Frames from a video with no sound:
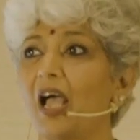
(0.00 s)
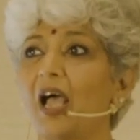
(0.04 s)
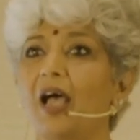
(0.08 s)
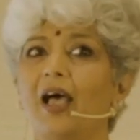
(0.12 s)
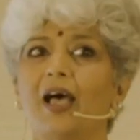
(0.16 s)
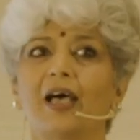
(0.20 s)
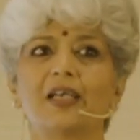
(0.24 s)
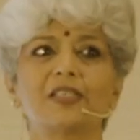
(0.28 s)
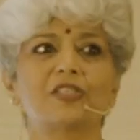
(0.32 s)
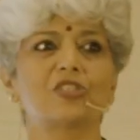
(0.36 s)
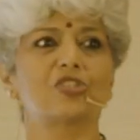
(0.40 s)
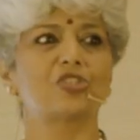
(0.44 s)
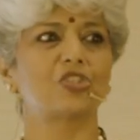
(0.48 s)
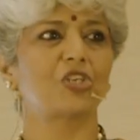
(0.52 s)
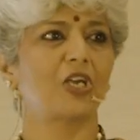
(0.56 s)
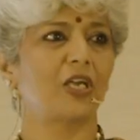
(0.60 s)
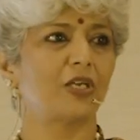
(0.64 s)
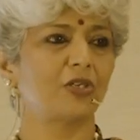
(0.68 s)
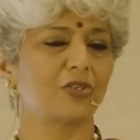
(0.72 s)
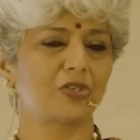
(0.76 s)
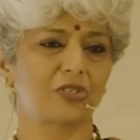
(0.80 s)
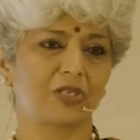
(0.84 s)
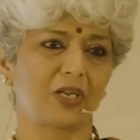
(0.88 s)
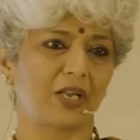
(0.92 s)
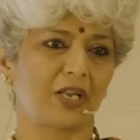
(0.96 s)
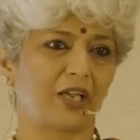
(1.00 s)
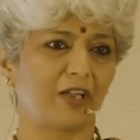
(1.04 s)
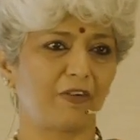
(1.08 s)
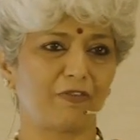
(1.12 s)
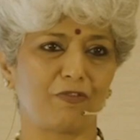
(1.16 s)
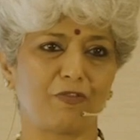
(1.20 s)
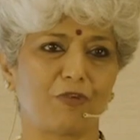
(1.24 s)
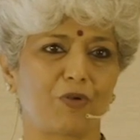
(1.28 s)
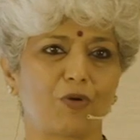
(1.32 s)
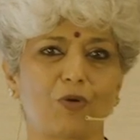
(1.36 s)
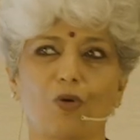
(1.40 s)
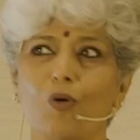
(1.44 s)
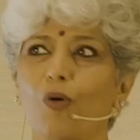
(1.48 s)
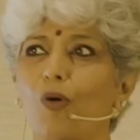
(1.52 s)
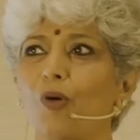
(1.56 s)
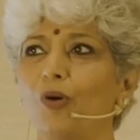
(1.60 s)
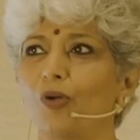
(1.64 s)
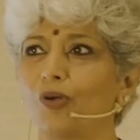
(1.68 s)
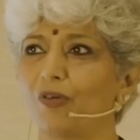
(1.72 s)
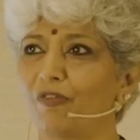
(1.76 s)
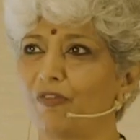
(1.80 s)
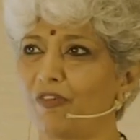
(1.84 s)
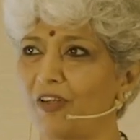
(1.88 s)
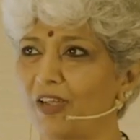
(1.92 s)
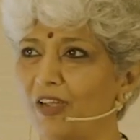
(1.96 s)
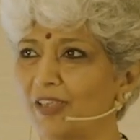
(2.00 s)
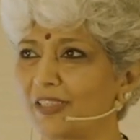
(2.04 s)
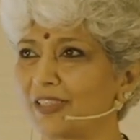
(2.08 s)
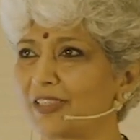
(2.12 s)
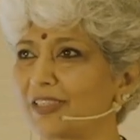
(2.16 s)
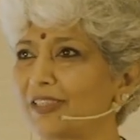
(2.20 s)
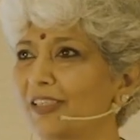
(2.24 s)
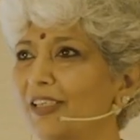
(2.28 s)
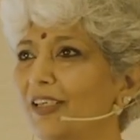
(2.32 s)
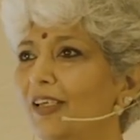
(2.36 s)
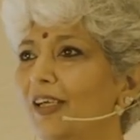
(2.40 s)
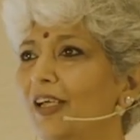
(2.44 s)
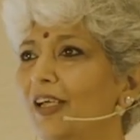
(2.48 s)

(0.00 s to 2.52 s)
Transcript: has changed life for all of us.